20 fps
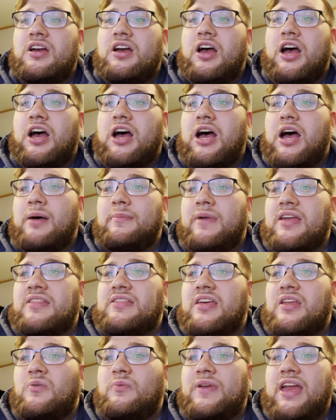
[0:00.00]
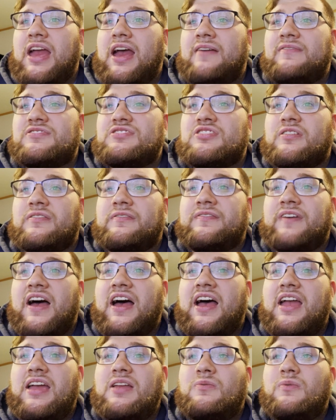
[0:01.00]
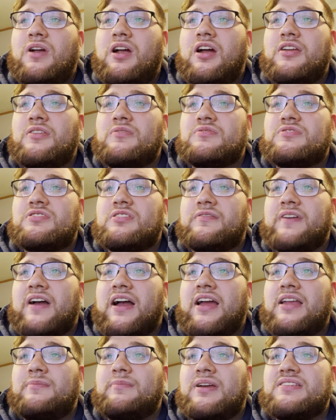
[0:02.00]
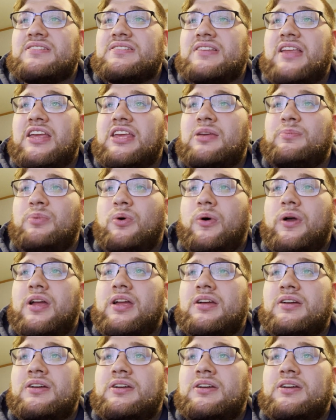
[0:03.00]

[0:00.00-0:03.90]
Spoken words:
And then we have Servine. Where are you, Servine, my snaky boy?